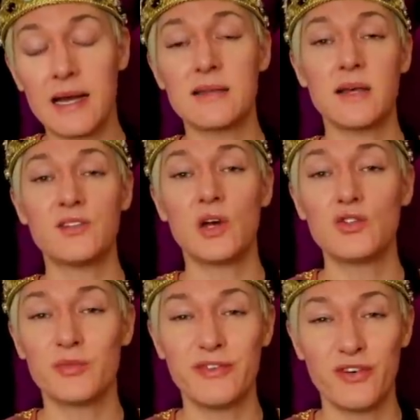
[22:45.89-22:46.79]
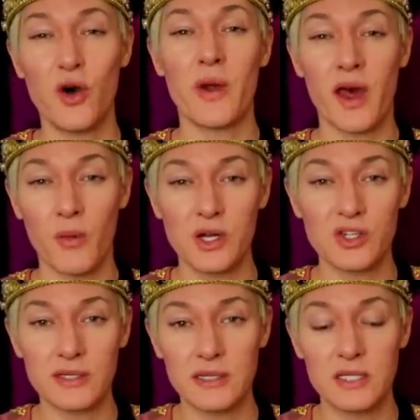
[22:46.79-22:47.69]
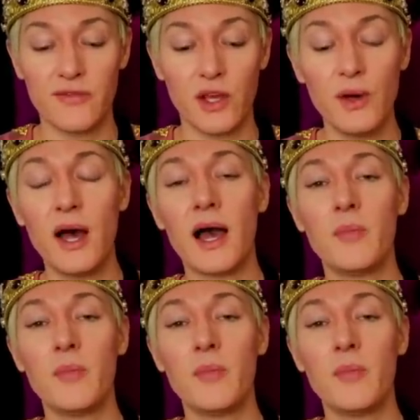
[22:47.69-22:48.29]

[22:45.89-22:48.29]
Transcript: And as I told you before, when I watched this interview,